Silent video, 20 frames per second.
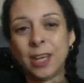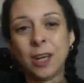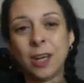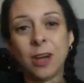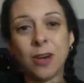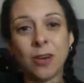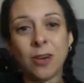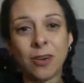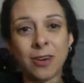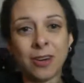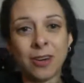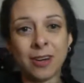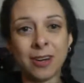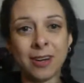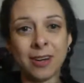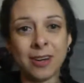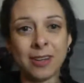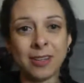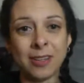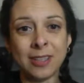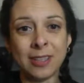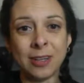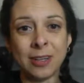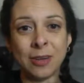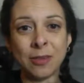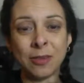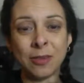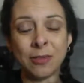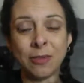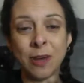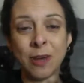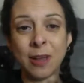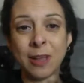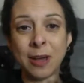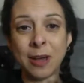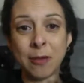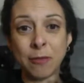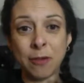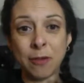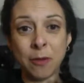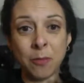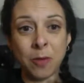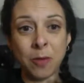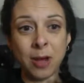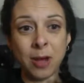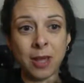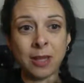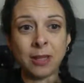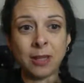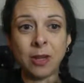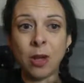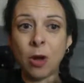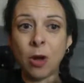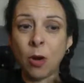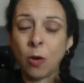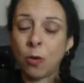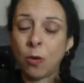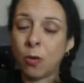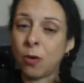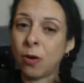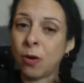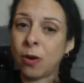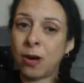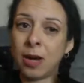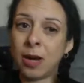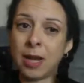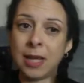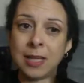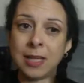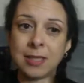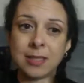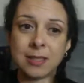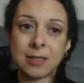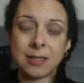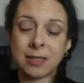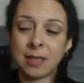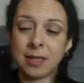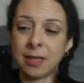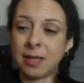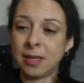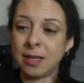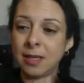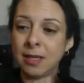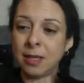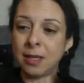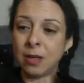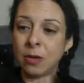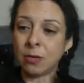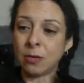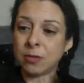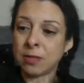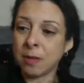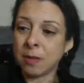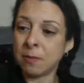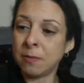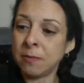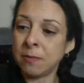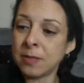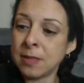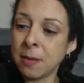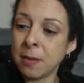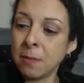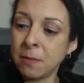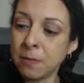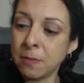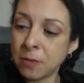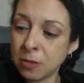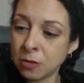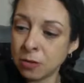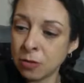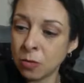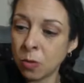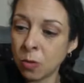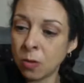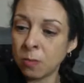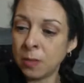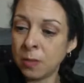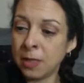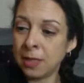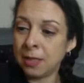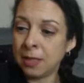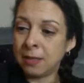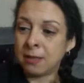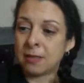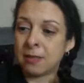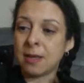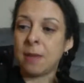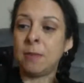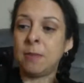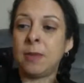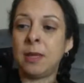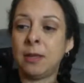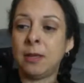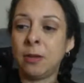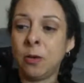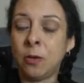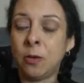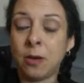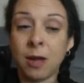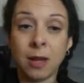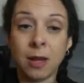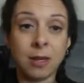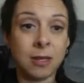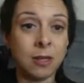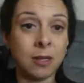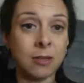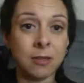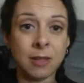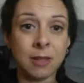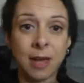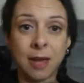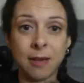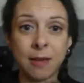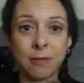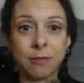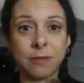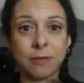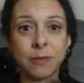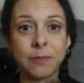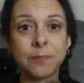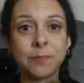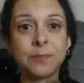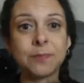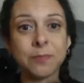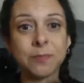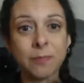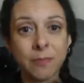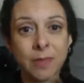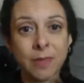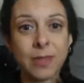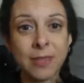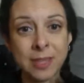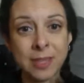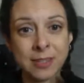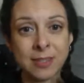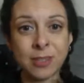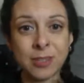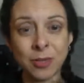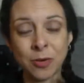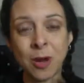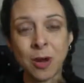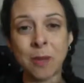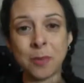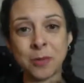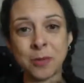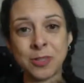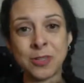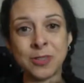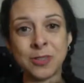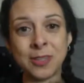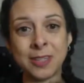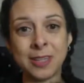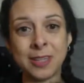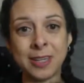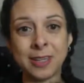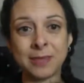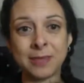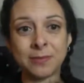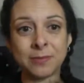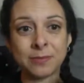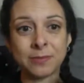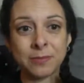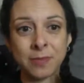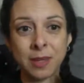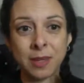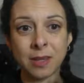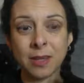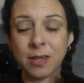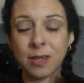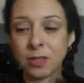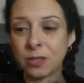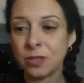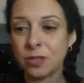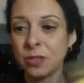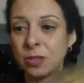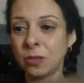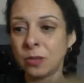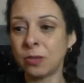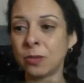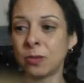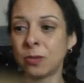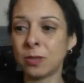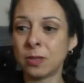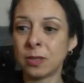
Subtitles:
or, fallout from one, or it's, some stormy something going on in your life. This is your opportunity to